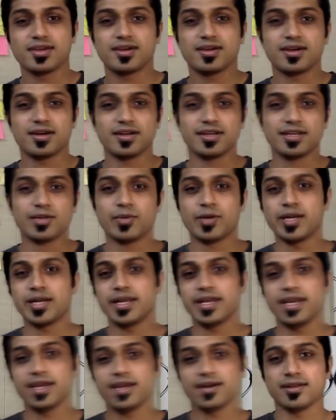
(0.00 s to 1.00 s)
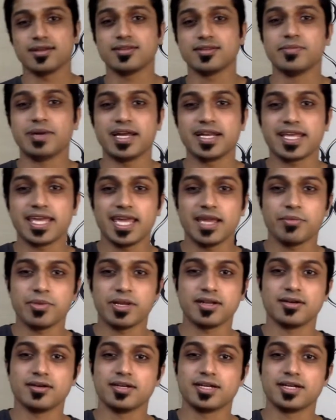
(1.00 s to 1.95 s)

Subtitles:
Until one day, another man came and heard